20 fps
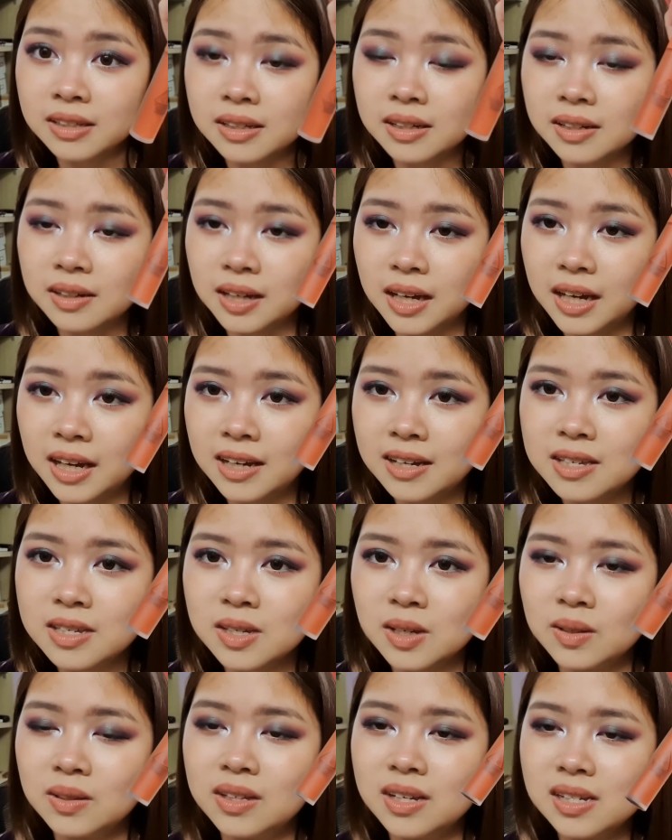Okay,
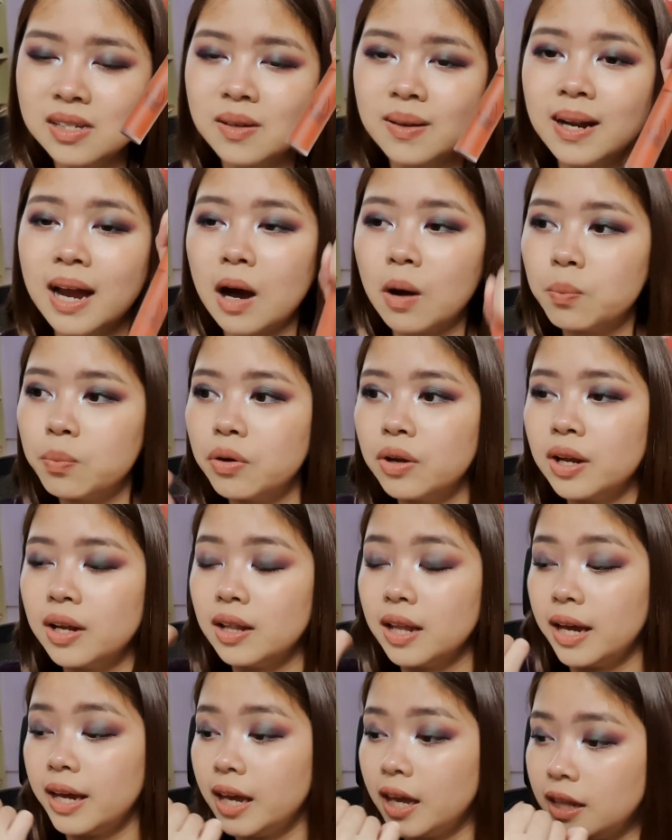so this one I'll put it
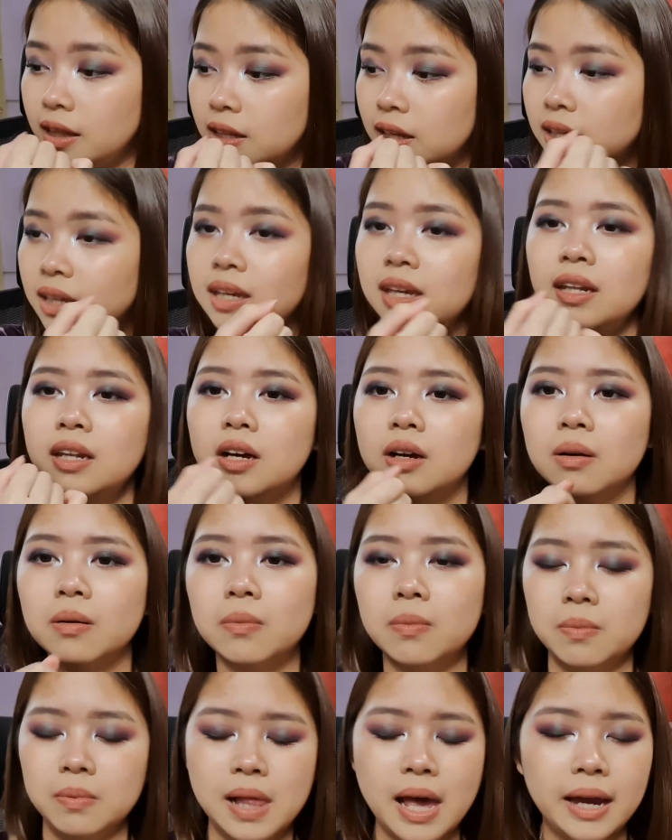like in the inner
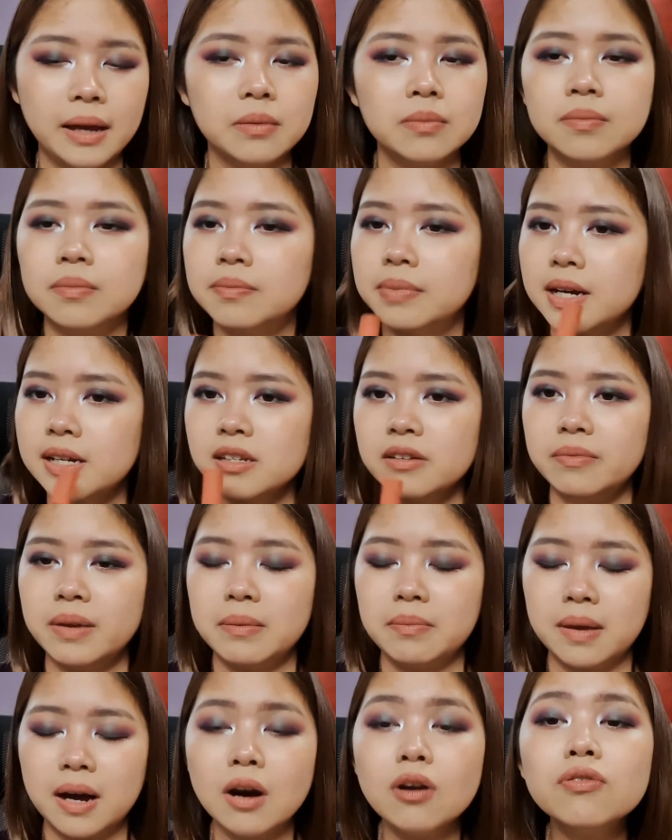like part of my
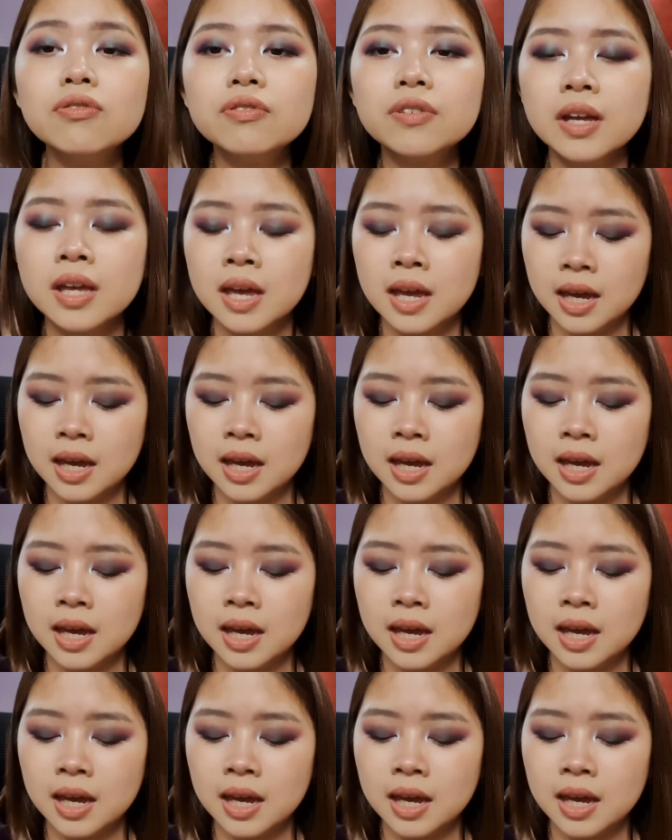mouth.